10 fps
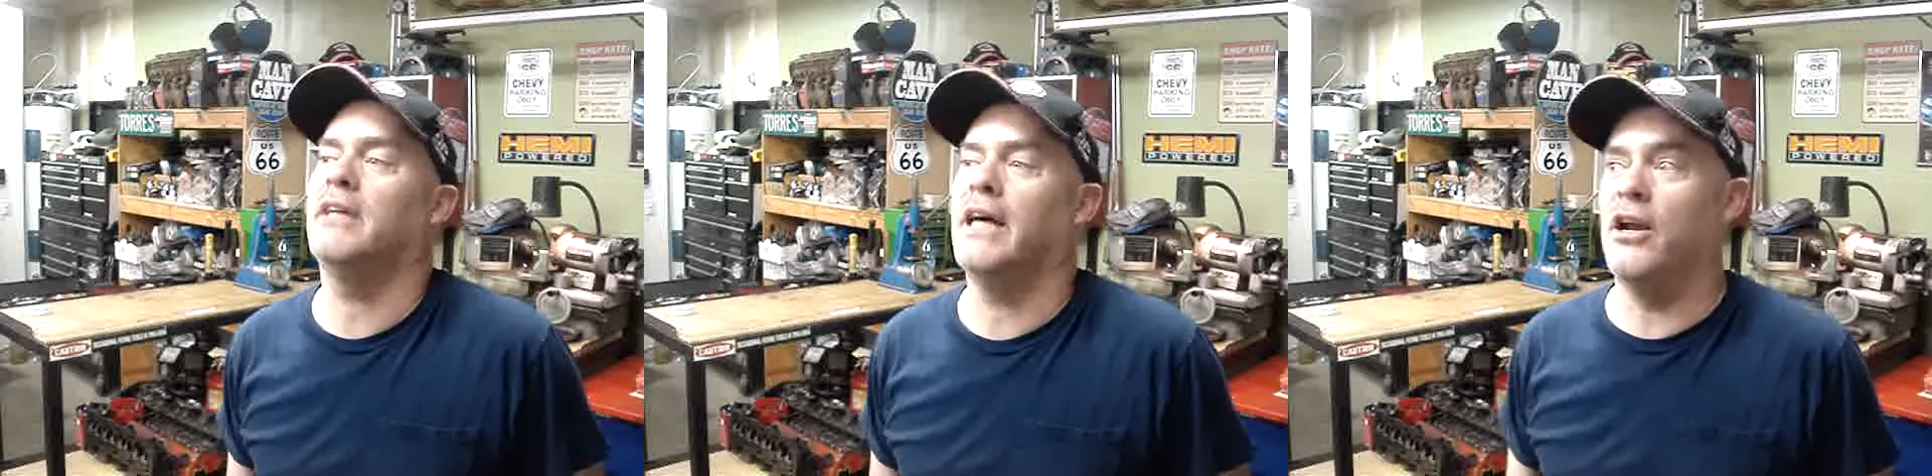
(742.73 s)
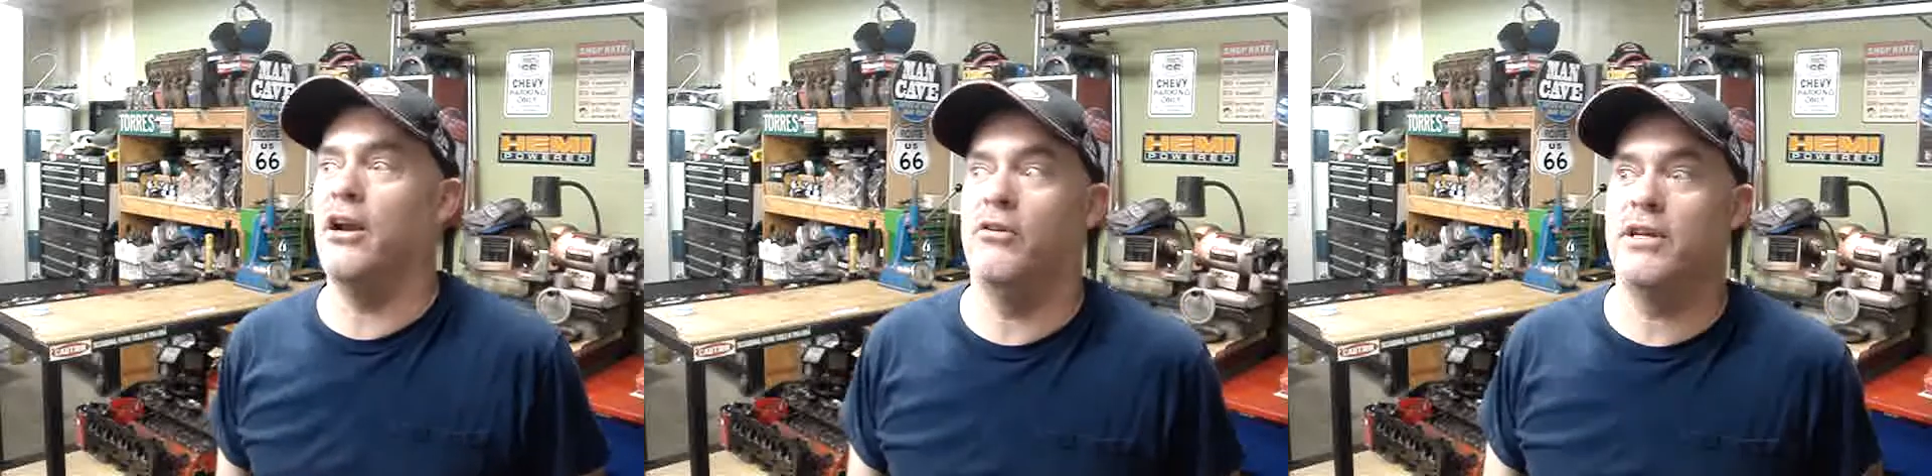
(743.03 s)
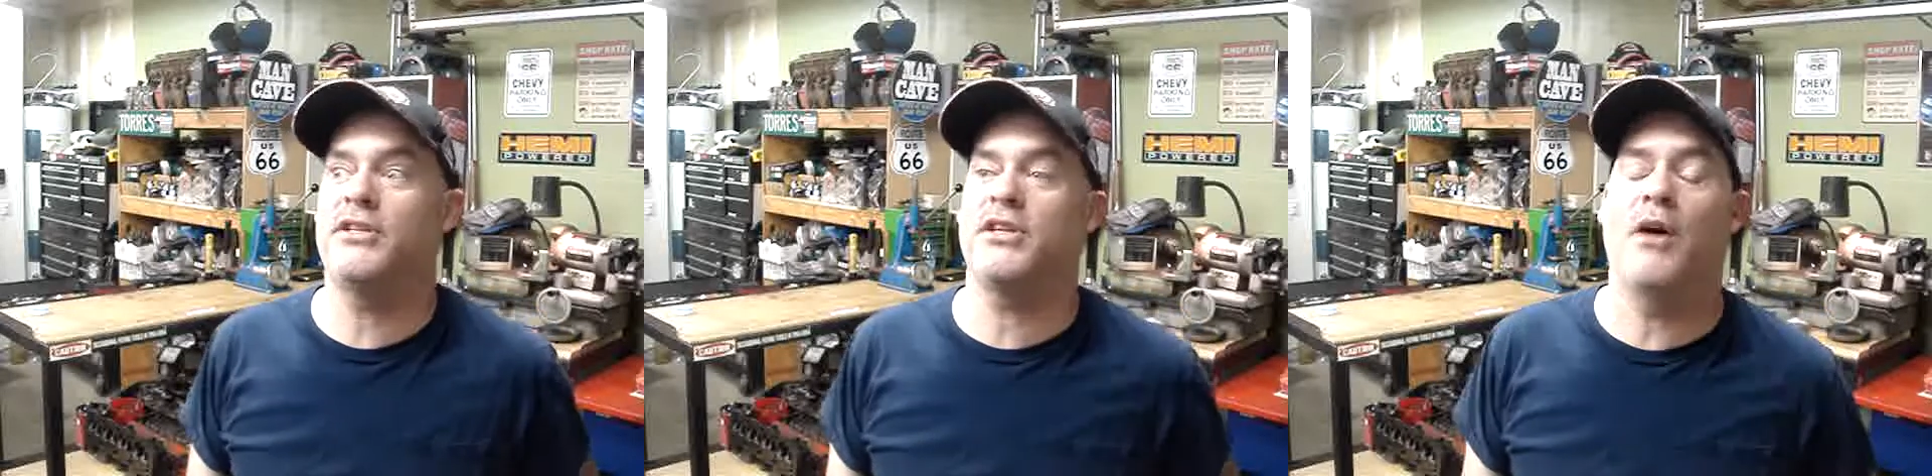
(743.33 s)
I don't know,
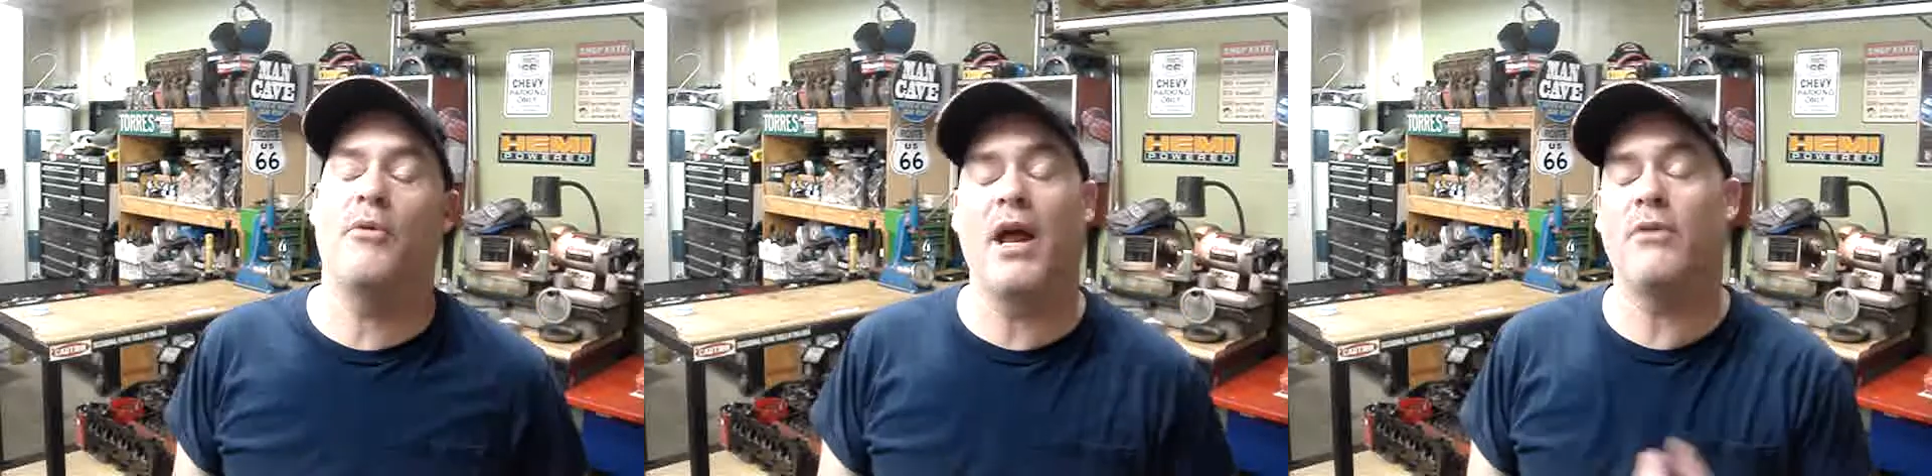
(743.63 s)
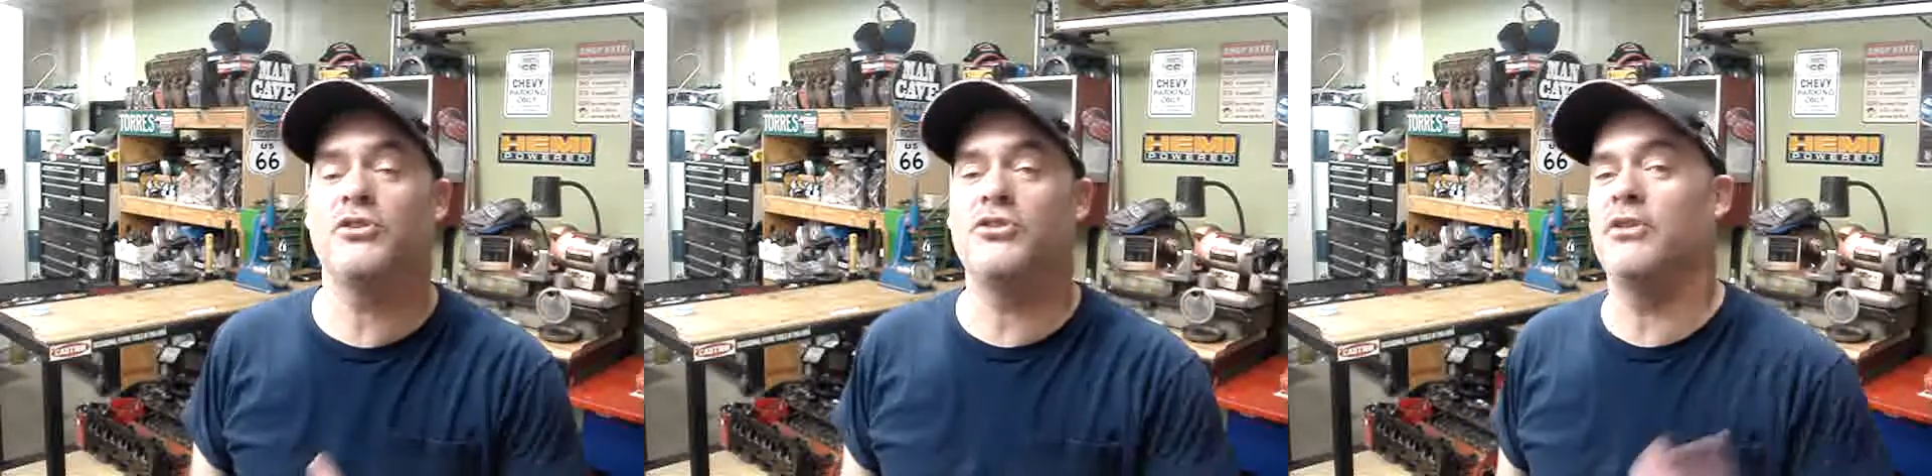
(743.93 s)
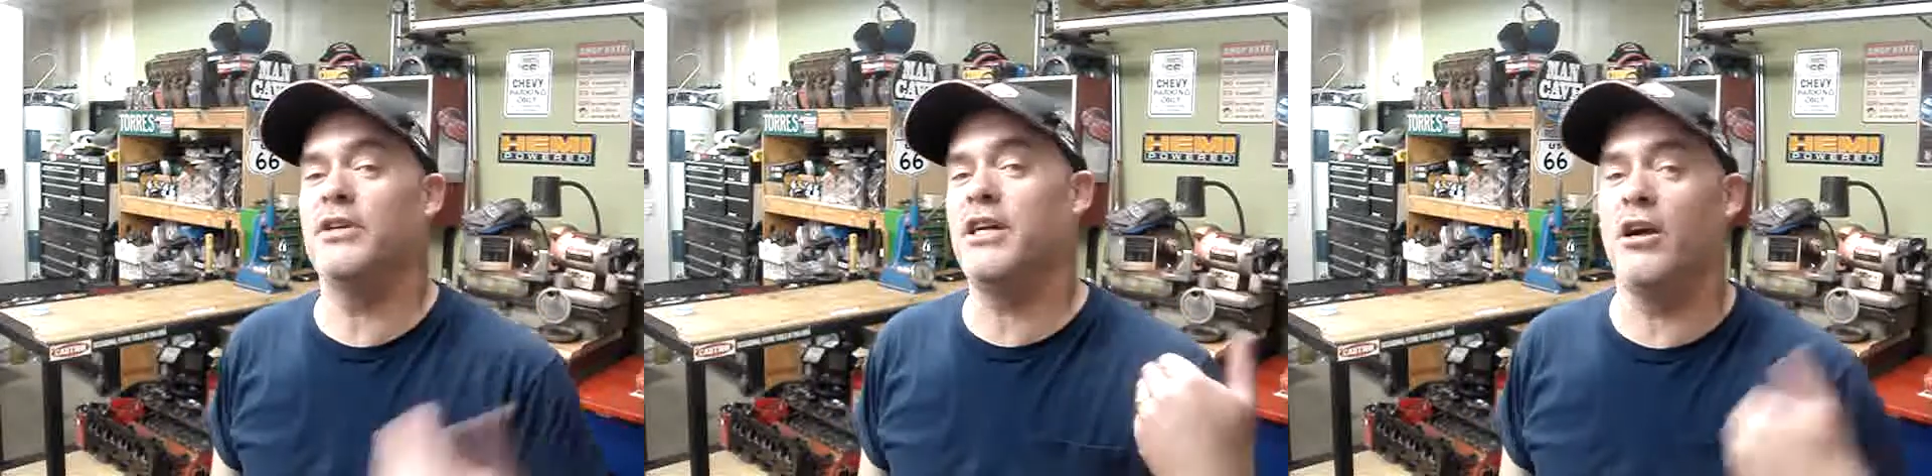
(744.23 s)
and he saw what I was
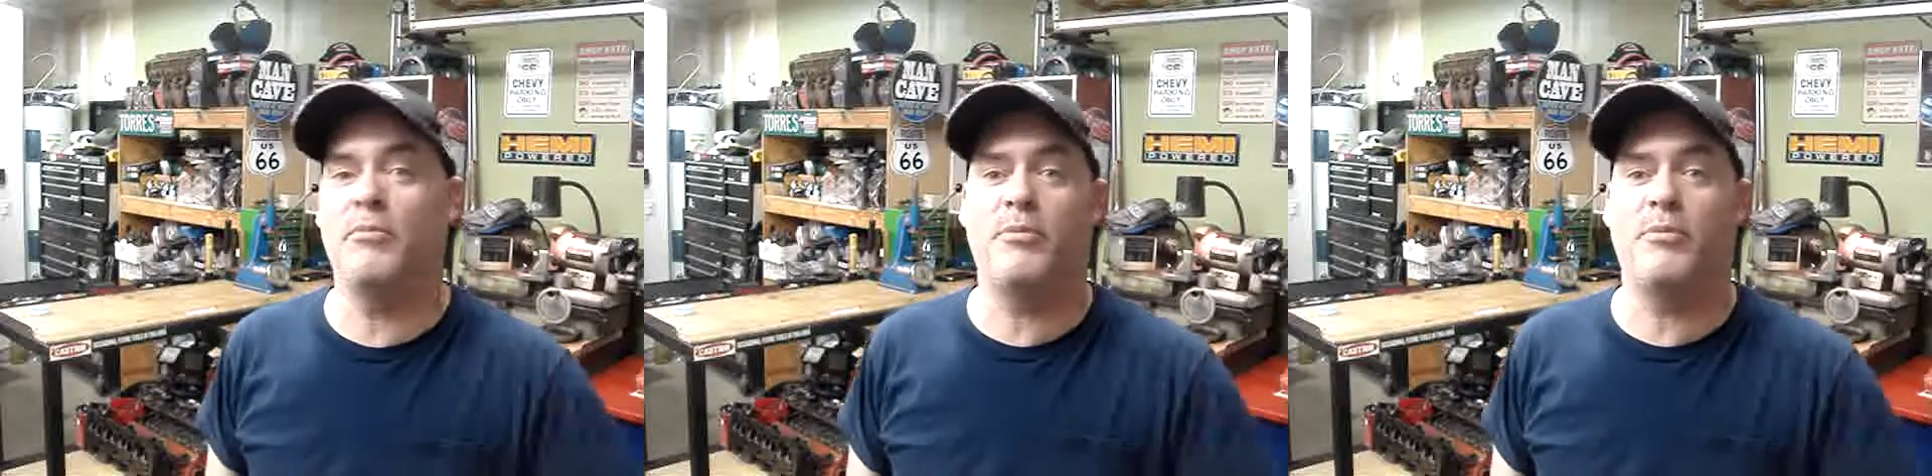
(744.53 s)
doing here